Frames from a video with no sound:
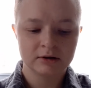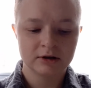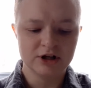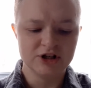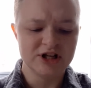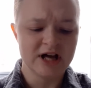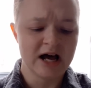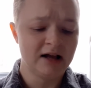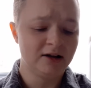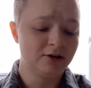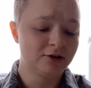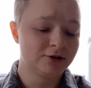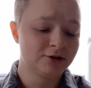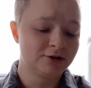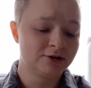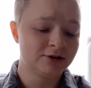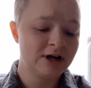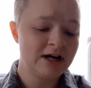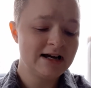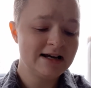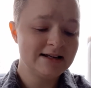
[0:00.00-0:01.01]
Tell
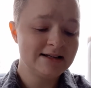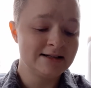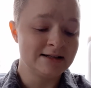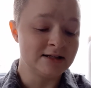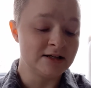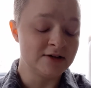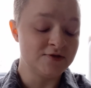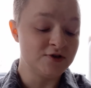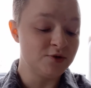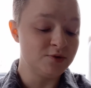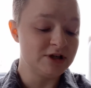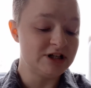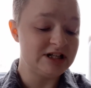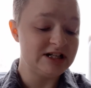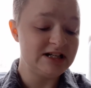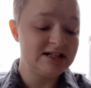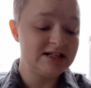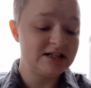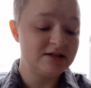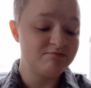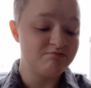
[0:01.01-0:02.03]
her to give you a
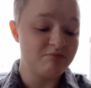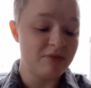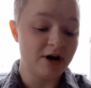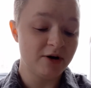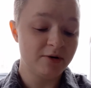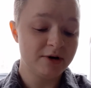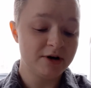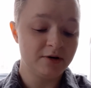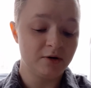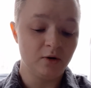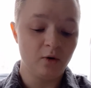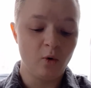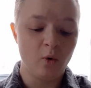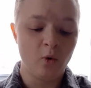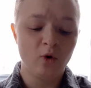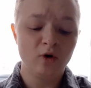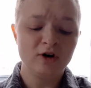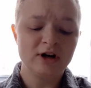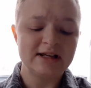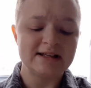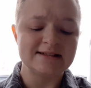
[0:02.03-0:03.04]
decent burial,
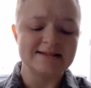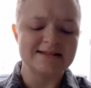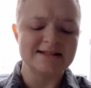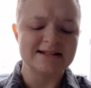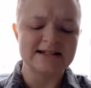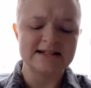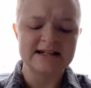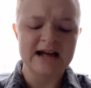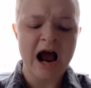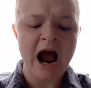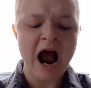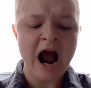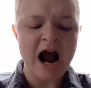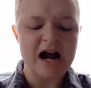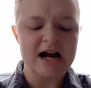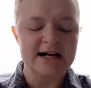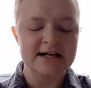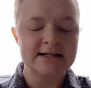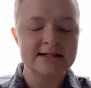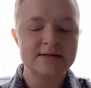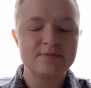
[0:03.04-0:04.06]
organs
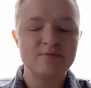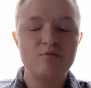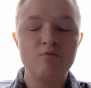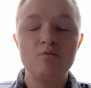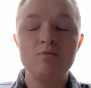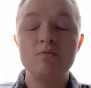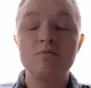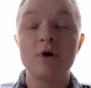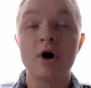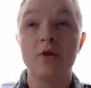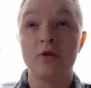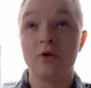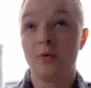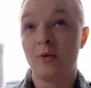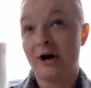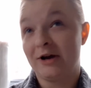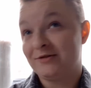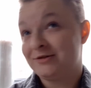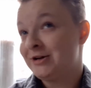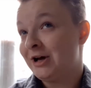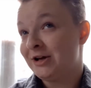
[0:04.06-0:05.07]
intact. But the
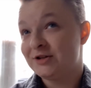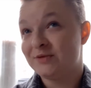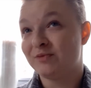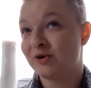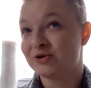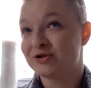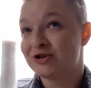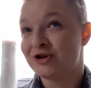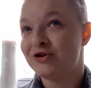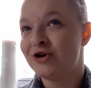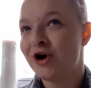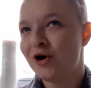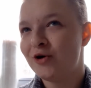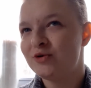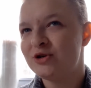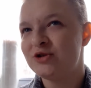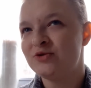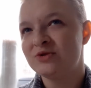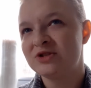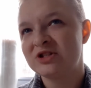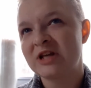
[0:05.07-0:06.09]
wife's not supposed to know
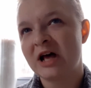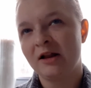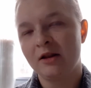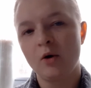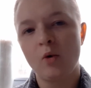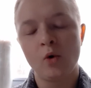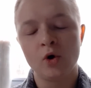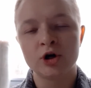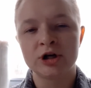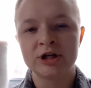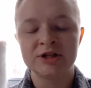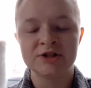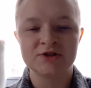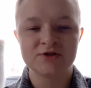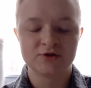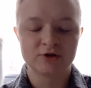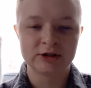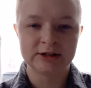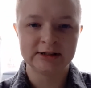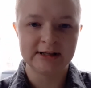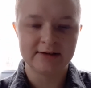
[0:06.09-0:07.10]
you sell organs
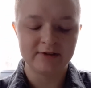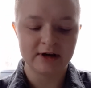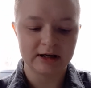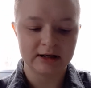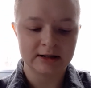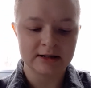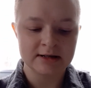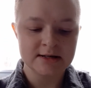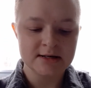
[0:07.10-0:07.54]
for a living.